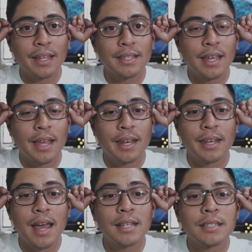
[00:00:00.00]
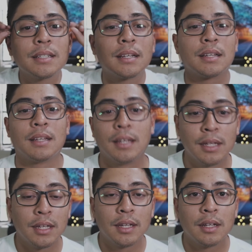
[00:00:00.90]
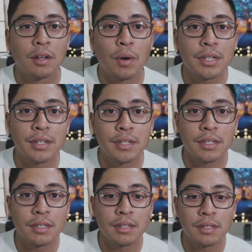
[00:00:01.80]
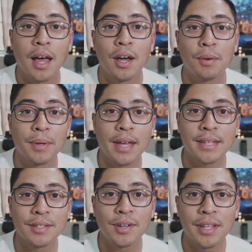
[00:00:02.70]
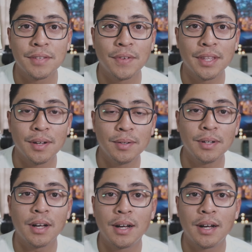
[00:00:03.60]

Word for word: inside and ask questions. I hope you guys enjoy this video.